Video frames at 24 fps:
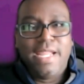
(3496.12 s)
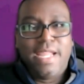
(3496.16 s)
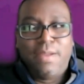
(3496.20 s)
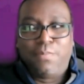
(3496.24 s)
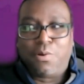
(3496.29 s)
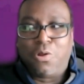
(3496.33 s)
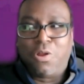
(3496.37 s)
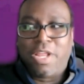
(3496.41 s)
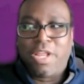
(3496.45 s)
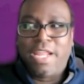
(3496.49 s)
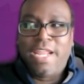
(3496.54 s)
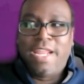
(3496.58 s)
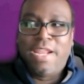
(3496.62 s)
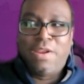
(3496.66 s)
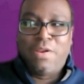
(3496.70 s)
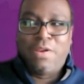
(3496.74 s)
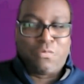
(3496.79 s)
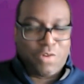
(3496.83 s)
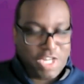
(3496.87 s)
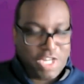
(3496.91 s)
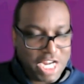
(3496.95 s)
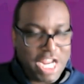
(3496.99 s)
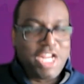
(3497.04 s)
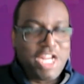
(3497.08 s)
employee
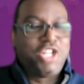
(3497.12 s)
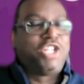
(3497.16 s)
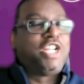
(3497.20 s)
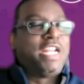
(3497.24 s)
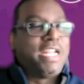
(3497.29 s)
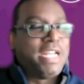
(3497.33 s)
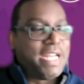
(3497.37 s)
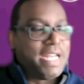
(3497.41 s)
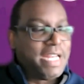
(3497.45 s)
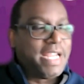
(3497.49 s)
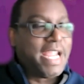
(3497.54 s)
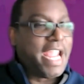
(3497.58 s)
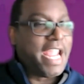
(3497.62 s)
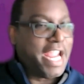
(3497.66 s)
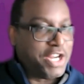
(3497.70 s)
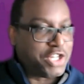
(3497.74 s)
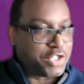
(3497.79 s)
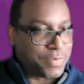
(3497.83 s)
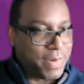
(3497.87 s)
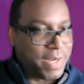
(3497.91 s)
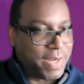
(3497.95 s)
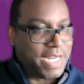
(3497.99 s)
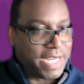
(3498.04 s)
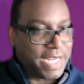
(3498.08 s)
retention and
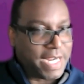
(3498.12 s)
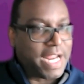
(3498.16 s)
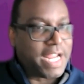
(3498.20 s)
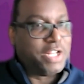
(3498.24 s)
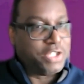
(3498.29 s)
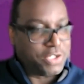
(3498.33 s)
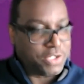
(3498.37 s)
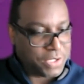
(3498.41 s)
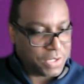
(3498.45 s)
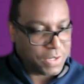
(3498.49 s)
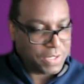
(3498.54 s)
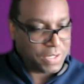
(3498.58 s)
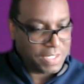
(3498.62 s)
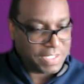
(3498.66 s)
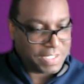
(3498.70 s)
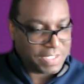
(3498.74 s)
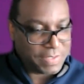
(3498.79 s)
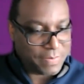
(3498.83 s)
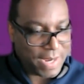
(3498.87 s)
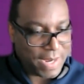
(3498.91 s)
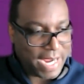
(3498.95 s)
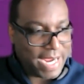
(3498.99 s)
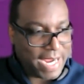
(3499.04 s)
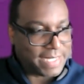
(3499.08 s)
engagement in certain
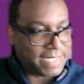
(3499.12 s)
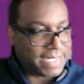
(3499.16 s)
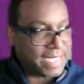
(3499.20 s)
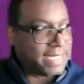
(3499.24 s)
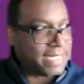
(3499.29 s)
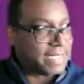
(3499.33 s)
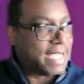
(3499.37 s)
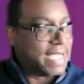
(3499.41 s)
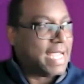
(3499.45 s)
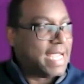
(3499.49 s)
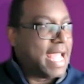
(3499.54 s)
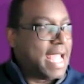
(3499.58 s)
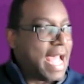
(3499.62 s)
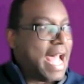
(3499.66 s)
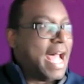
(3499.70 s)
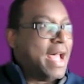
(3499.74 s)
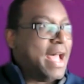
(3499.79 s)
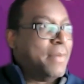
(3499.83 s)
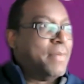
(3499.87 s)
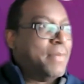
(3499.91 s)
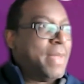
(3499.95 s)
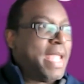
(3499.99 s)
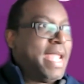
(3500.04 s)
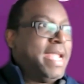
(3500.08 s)
spaces,
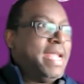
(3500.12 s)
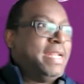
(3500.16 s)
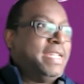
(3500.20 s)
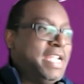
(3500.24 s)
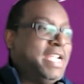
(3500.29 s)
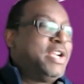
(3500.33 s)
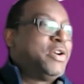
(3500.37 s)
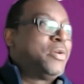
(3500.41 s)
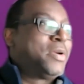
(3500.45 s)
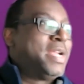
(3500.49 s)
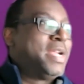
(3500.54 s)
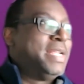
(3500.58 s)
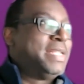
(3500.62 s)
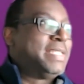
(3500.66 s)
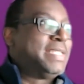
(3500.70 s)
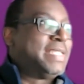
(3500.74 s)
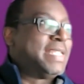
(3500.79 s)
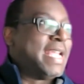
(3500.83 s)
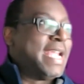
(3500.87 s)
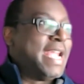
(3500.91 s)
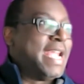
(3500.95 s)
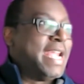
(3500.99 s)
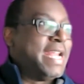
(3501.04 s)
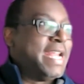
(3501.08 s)
a
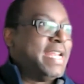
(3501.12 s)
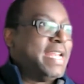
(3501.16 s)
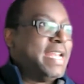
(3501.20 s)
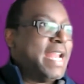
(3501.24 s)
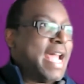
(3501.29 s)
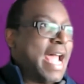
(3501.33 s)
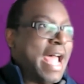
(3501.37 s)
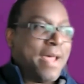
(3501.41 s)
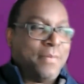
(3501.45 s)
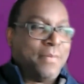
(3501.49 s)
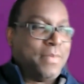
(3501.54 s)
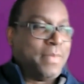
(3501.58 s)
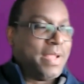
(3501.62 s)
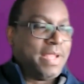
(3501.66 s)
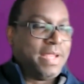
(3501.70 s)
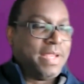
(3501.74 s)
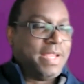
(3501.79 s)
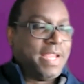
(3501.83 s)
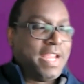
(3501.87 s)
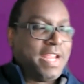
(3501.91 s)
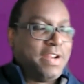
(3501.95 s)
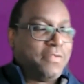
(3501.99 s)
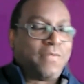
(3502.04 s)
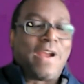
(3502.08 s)
decrease in
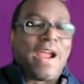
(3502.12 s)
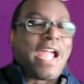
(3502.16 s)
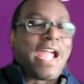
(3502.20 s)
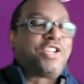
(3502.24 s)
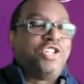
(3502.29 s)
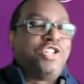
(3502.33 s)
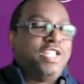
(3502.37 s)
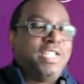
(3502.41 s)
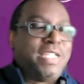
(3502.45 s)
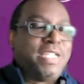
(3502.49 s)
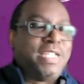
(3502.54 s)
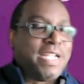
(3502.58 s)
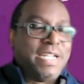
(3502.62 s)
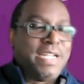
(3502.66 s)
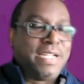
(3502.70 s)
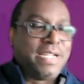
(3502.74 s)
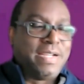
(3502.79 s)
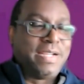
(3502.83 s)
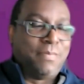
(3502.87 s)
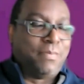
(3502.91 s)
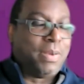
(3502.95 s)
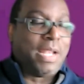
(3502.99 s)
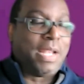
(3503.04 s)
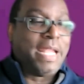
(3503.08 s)
infractions
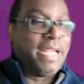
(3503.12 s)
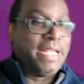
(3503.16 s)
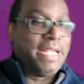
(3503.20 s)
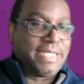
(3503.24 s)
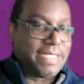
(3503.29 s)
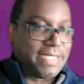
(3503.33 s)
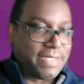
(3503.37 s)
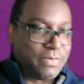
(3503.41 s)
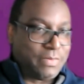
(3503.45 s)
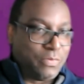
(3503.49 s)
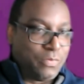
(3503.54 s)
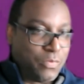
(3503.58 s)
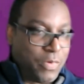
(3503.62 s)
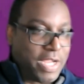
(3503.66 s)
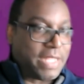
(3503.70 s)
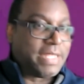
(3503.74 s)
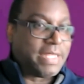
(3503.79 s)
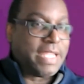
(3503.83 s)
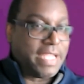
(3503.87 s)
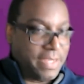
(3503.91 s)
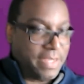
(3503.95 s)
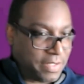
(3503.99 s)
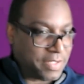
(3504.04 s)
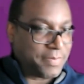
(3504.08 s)
and complaints with
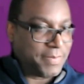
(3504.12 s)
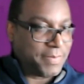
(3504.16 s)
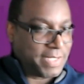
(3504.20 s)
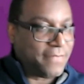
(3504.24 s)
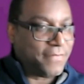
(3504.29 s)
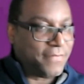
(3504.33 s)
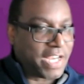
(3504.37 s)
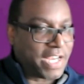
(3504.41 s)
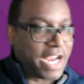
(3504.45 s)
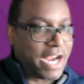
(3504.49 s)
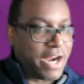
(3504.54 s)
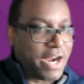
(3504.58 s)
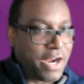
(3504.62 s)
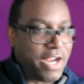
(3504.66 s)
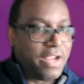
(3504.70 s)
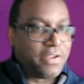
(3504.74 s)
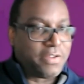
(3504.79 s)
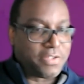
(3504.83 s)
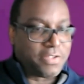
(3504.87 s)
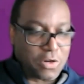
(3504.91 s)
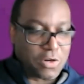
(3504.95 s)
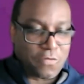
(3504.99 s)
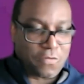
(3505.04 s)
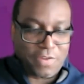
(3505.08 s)
a specific
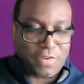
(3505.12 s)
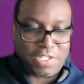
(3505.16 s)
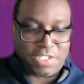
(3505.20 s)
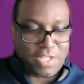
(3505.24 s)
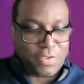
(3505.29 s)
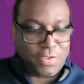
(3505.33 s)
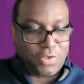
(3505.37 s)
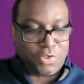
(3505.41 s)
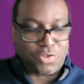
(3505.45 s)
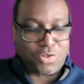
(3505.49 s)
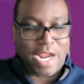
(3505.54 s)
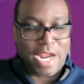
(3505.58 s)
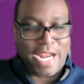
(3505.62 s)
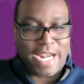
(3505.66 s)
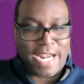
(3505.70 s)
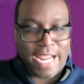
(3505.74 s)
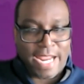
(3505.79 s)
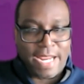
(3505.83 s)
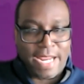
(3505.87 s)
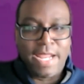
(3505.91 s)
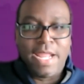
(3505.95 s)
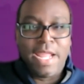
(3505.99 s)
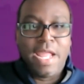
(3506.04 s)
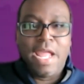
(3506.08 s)
area surfaced in the
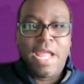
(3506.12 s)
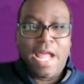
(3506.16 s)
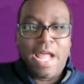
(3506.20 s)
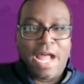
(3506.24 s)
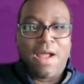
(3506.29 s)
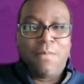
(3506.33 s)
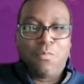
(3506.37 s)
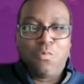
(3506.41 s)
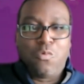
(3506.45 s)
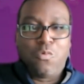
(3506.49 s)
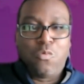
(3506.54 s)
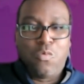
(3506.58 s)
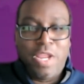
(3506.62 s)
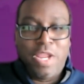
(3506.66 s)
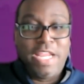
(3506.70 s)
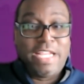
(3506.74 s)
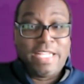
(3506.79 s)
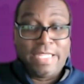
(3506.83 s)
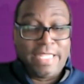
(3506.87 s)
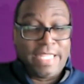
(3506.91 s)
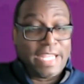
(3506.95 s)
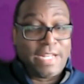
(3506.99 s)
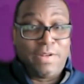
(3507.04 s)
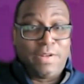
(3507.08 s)
training, we
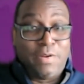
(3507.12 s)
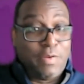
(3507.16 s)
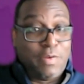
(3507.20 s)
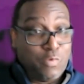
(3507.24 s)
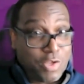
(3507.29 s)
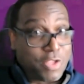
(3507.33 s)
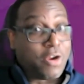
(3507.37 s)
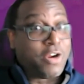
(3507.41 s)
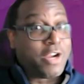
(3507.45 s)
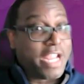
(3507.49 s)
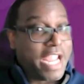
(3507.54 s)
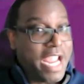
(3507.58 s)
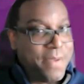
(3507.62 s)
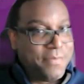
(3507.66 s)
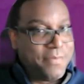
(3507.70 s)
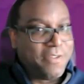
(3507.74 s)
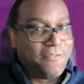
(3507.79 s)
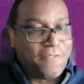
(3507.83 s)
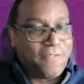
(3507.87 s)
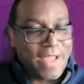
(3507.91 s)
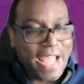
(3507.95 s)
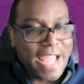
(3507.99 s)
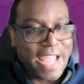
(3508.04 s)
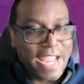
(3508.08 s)
can then, with our
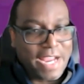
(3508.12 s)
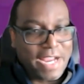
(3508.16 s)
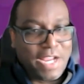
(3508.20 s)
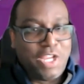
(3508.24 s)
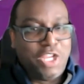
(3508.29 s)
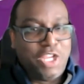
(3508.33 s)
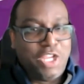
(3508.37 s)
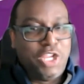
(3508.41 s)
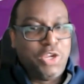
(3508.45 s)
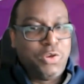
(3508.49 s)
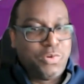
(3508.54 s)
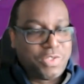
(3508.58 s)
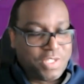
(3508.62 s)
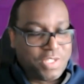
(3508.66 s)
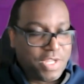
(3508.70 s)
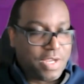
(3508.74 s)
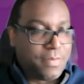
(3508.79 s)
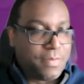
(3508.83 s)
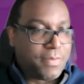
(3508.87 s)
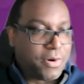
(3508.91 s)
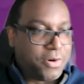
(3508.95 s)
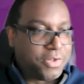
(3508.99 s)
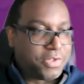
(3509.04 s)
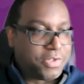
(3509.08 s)
gamifying, use the
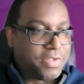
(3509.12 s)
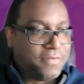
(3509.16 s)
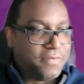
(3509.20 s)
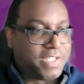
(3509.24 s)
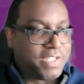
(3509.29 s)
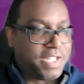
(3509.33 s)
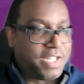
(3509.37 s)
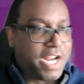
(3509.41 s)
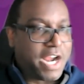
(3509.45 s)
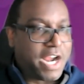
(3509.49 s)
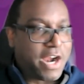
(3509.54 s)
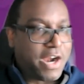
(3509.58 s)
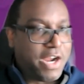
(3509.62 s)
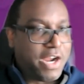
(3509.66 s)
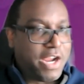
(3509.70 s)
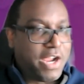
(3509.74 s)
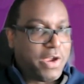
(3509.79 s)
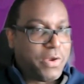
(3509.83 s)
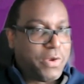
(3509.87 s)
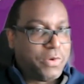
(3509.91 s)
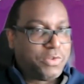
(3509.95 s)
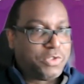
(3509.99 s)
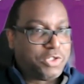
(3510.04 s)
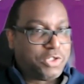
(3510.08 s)
immersive
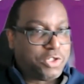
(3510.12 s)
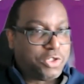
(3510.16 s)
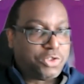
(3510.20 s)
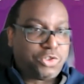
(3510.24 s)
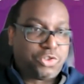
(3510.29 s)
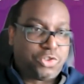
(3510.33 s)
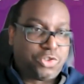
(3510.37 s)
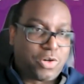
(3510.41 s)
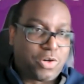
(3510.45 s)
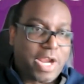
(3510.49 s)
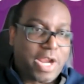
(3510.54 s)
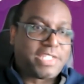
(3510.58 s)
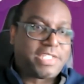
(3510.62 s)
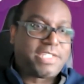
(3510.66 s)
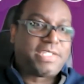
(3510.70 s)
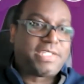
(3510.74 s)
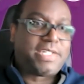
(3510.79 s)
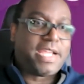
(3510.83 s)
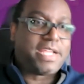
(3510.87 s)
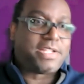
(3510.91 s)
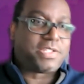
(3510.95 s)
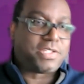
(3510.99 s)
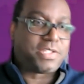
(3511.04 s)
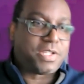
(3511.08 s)
scenarios to stress
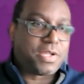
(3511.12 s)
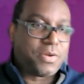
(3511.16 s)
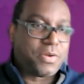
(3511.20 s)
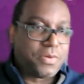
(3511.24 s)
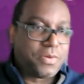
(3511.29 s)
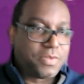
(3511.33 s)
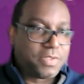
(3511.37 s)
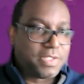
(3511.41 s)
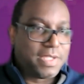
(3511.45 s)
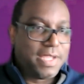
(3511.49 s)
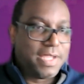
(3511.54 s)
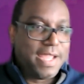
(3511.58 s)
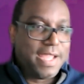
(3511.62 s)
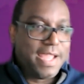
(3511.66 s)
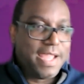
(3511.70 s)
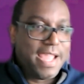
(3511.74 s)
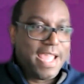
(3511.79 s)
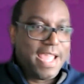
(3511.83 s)
test those.